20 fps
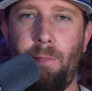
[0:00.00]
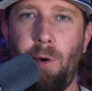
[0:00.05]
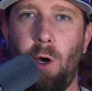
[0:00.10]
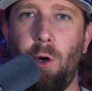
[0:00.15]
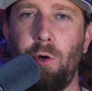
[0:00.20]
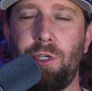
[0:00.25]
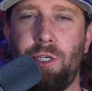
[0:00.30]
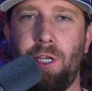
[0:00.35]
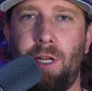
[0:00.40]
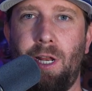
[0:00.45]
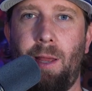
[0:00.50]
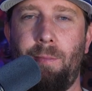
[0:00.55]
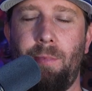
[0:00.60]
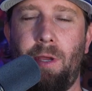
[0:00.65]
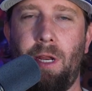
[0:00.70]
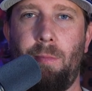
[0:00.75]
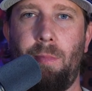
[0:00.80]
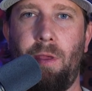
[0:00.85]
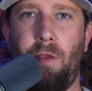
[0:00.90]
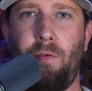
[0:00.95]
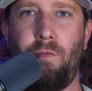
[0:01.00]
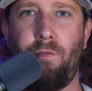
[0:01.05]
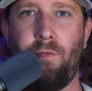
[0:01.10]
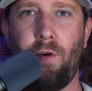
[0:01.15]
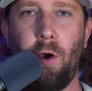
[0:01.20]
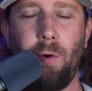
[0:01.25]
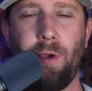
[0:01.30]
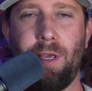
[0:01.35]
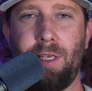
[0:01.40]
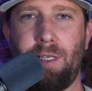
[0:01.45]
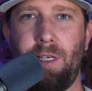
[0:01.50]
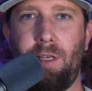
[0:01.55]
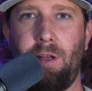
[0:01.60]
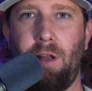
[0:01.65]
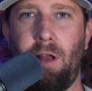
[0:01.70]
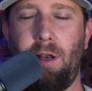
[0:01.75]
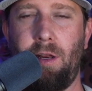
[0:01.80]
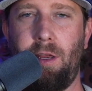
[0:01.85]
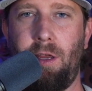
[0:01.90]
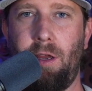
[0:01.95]
motion I'm going to be focusing
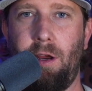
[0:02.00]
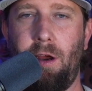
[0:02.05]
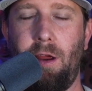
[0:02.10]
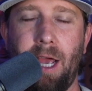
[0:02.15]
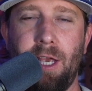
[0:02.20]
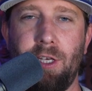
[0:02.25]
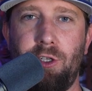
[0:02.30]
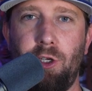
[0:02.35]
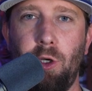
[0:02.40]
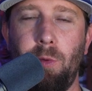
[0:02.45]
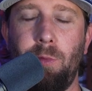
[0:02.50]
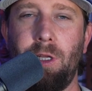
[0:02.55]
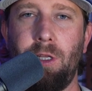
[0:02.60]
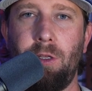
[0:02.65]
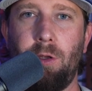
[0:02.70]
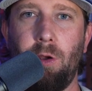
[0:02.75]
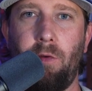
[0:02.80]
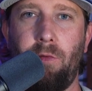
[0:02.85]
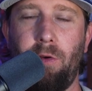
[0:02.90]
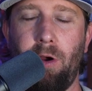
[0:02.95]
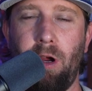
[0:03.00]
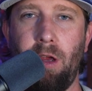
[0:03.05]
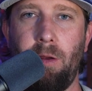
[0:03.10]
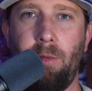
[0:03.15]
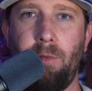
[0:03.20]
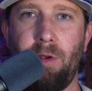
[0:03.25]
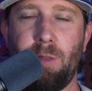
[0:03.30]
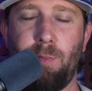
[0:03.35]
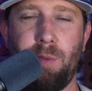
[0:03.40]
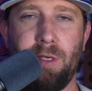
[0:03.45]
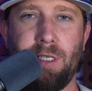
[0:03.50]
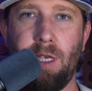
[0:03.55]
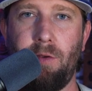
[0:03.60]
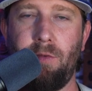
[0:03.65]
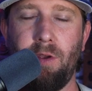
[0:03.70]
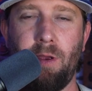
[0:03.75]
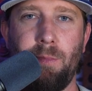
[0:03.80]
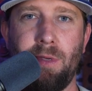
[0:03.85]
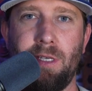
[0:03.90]
on here. I zoomed into a very specific